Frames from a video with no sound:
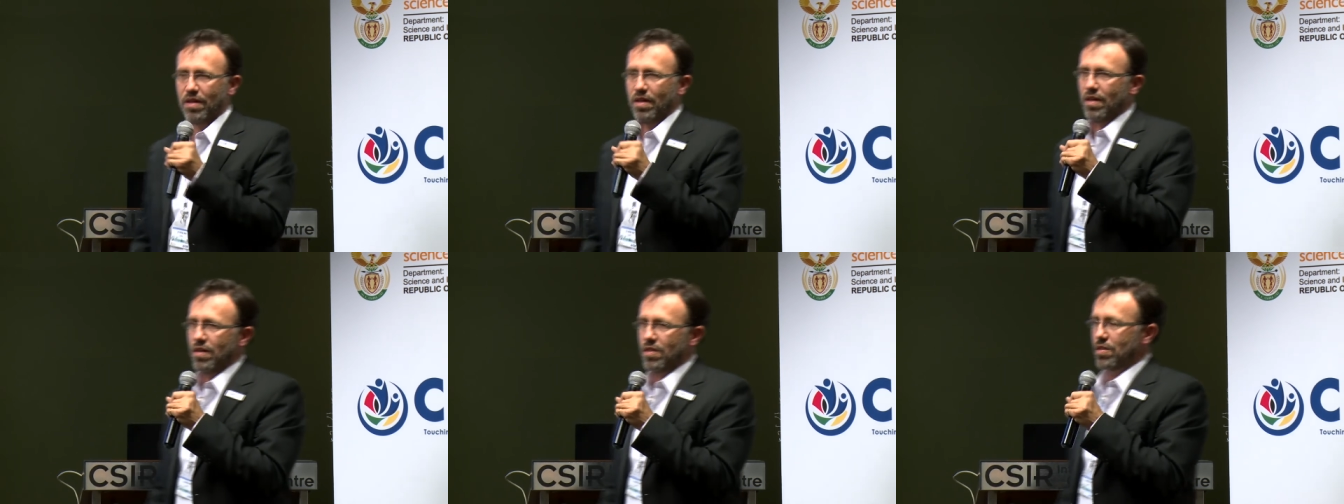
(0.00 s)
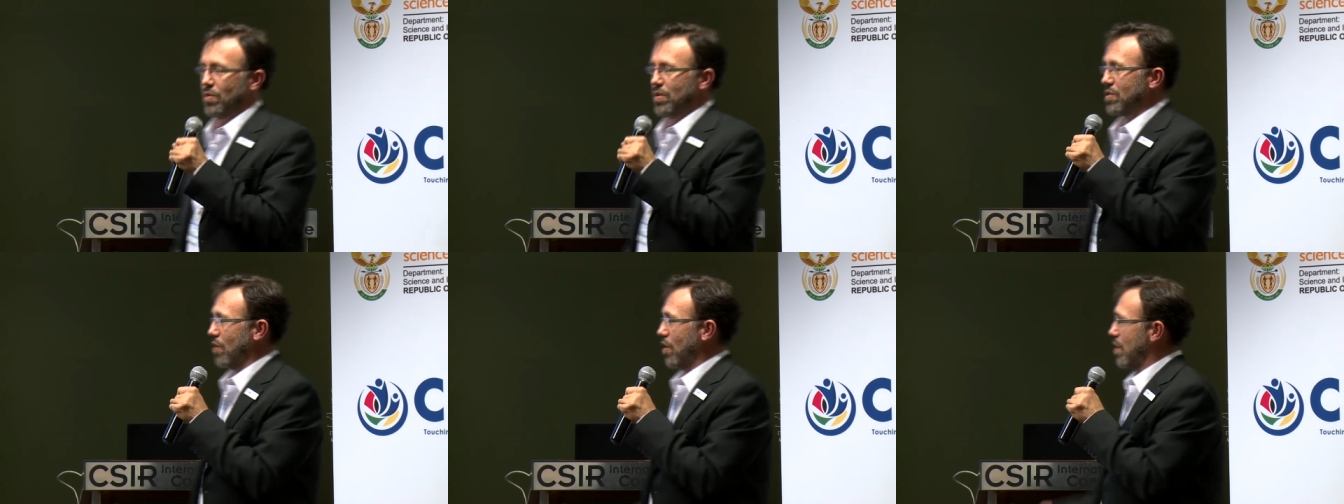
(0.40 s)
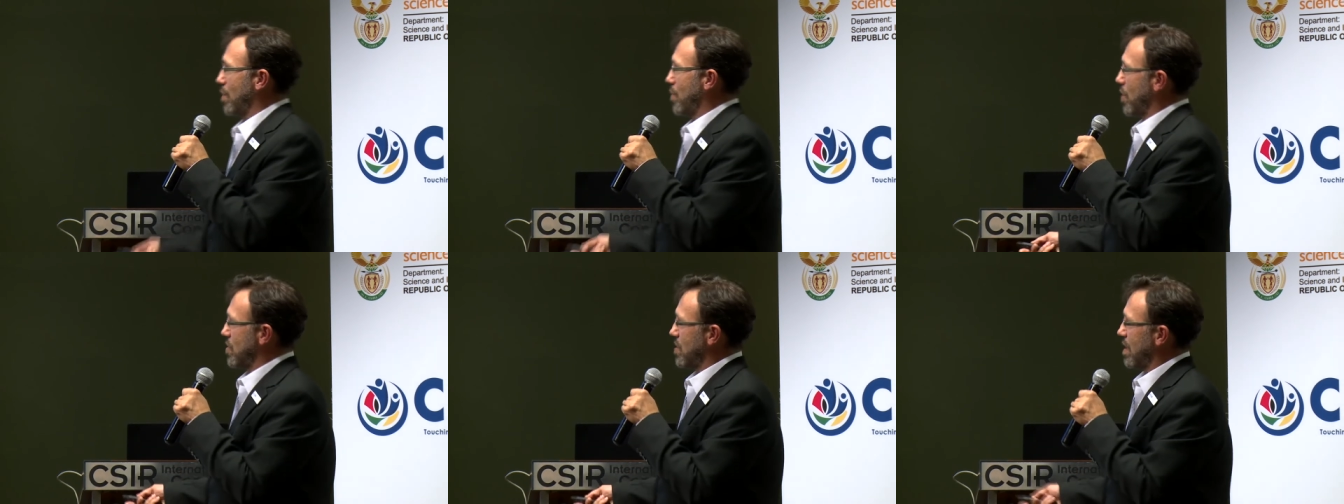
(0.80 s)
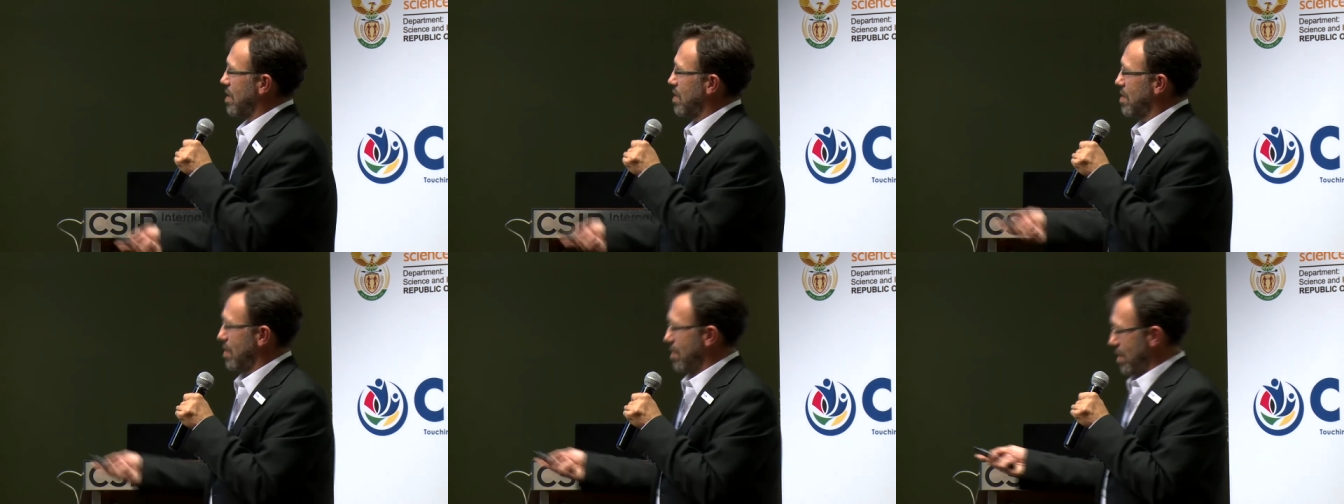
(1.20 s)
So we started a
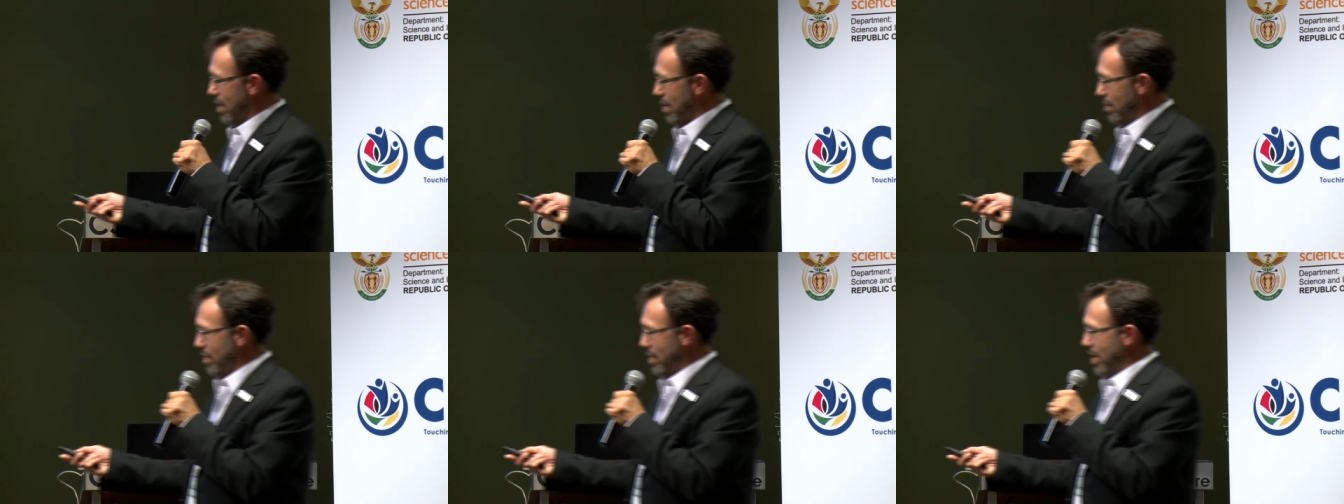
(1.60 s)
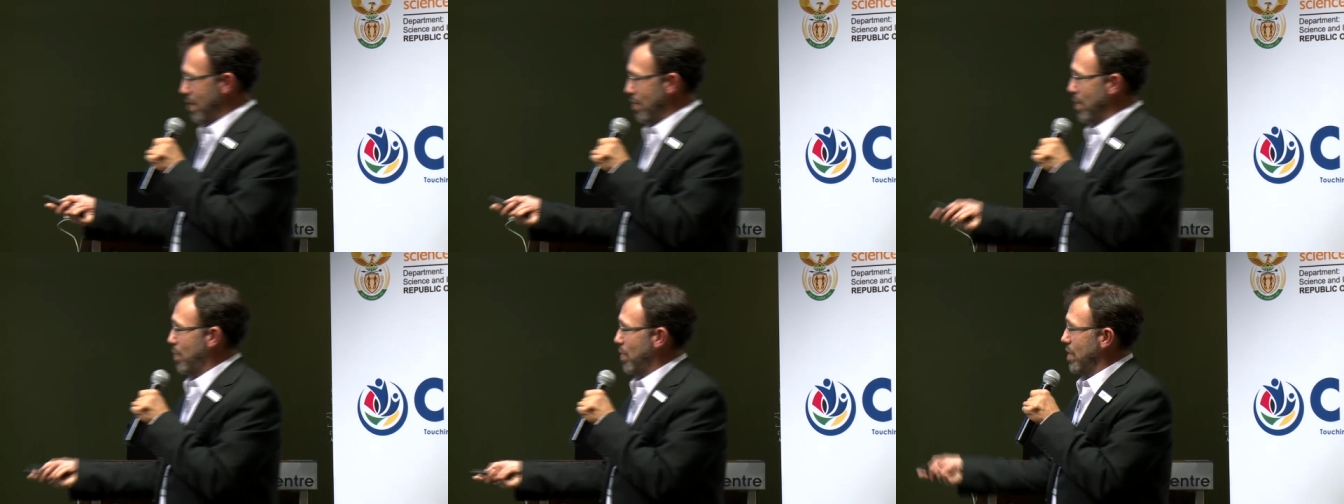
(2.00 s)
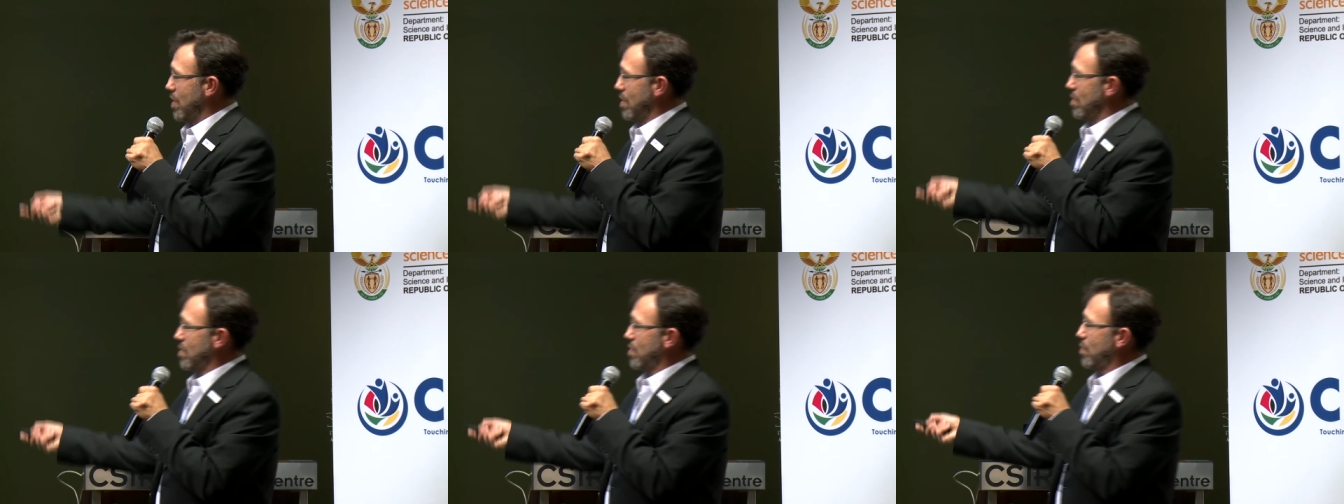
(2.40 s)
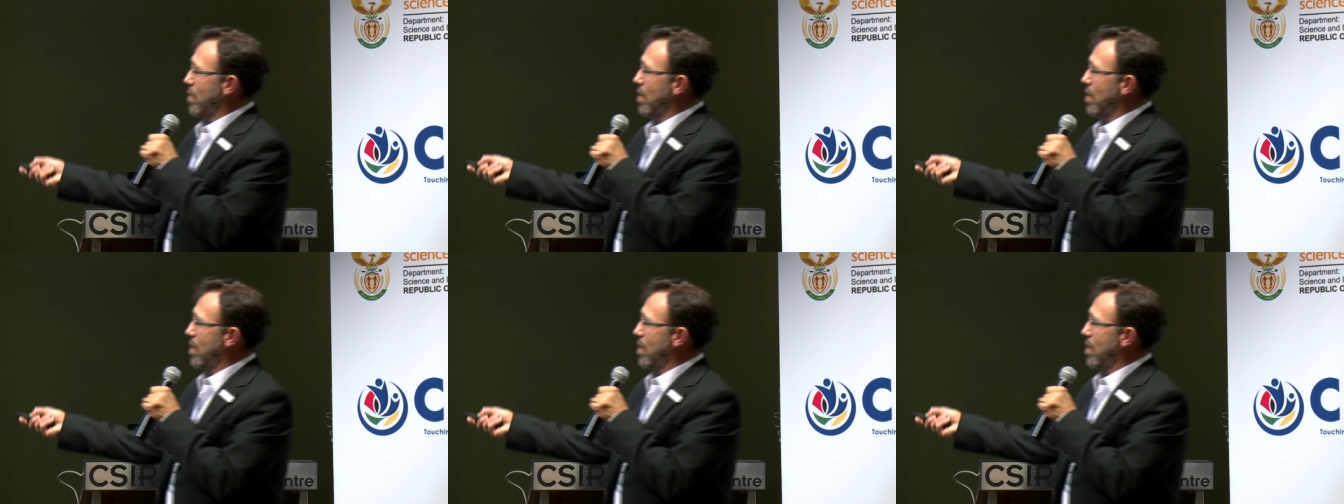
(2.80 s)
project um, and we produced,